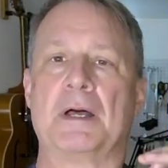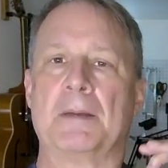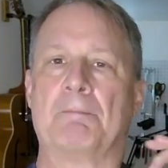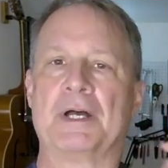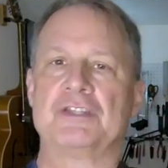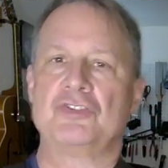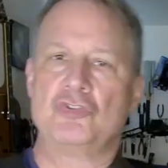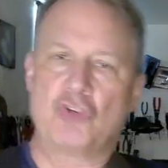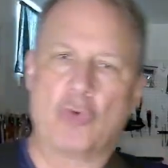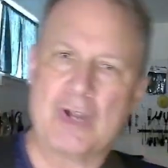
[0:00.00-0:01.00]
But you
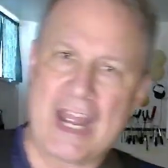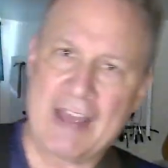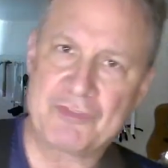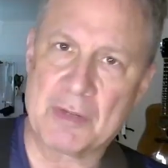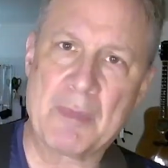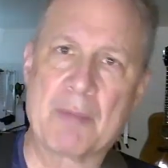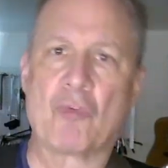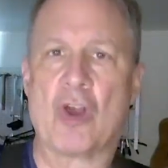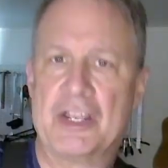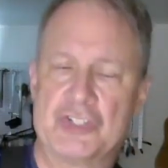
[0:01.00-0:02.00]
don't have to
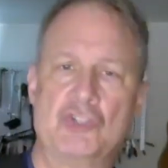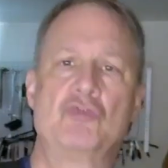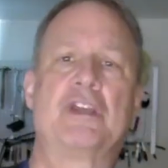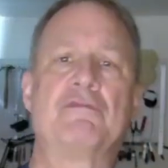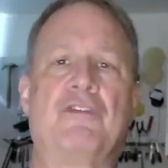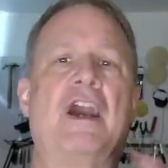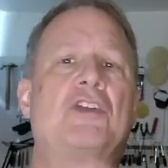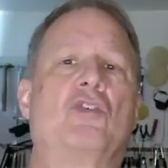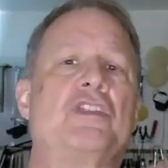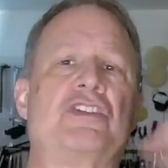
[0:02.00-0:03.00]
memorize it. You can find
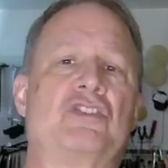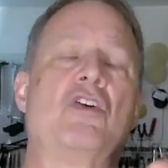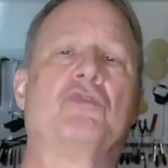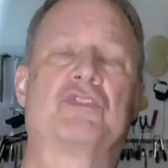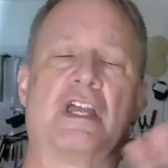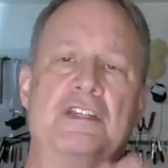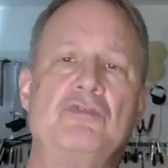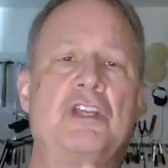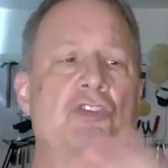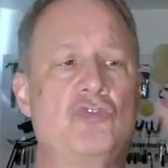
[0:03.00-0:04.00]
all these notes, and you
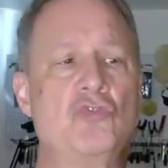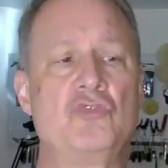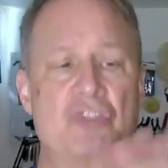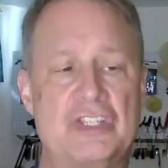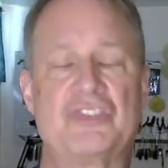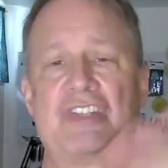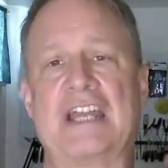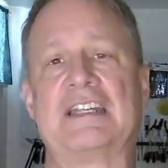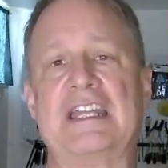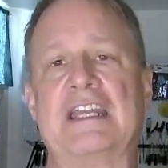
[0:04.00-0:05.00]
can use this
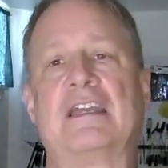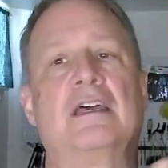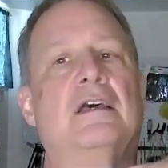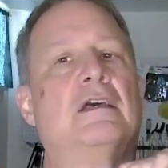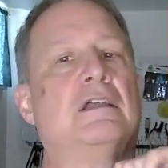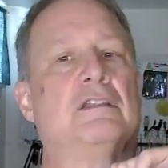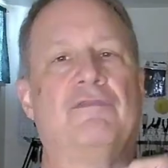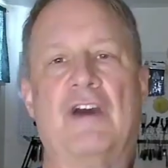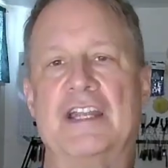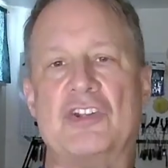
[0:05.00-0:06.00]
technique to
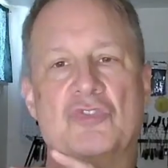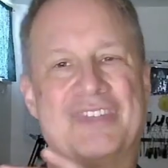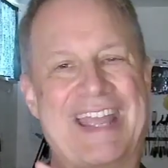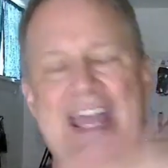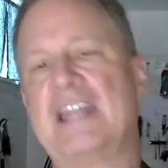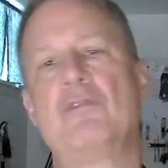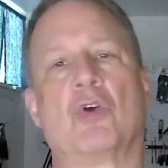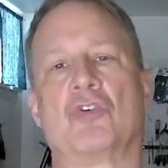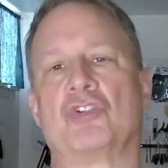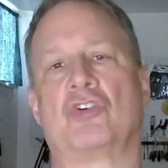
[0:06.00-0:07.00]
find notes anywhere
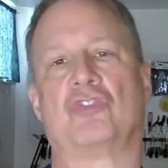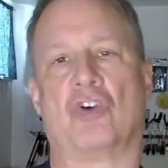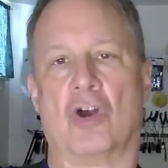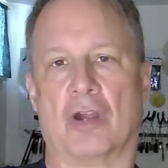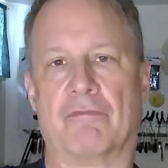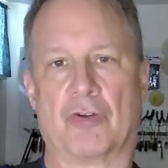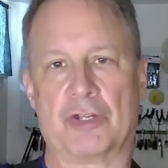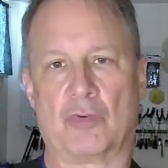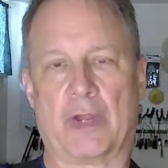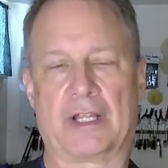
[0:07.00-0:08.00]
on the guitar very
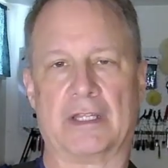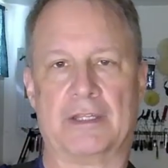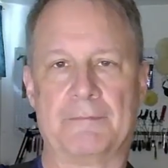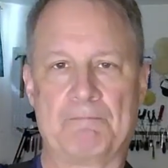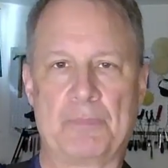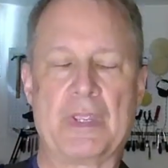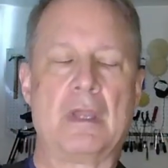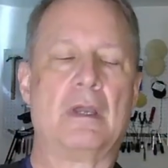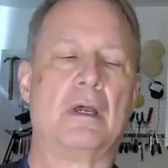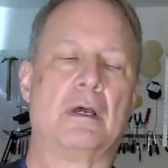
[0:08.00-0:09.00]
quickly.
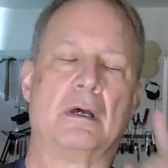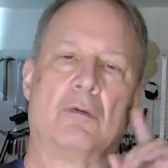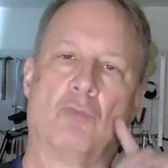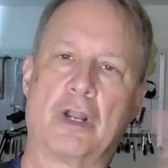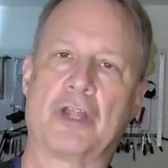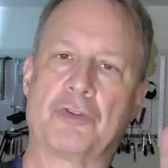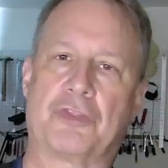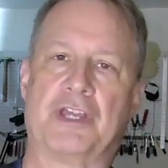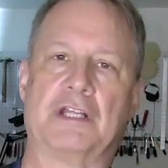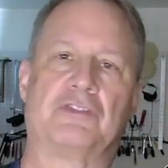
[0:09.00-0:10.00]
One other
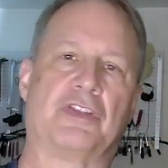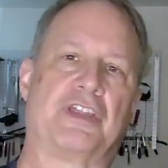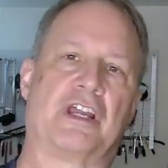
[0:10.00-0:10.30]
thing to think